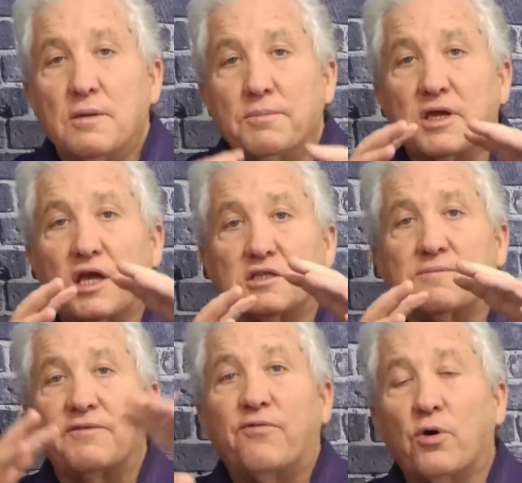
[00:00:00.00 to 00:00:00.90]
Because
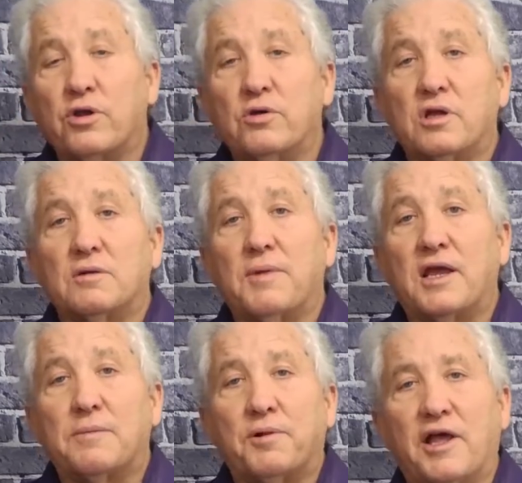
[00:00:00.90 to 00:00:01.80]
before you can
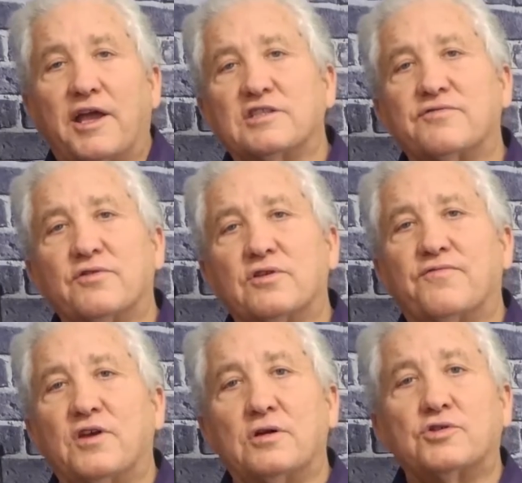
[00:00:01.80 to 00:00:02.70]
make plans for the
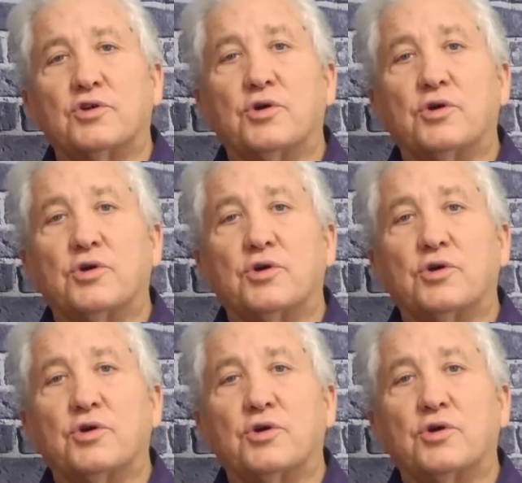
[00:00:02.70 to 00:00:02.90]
future,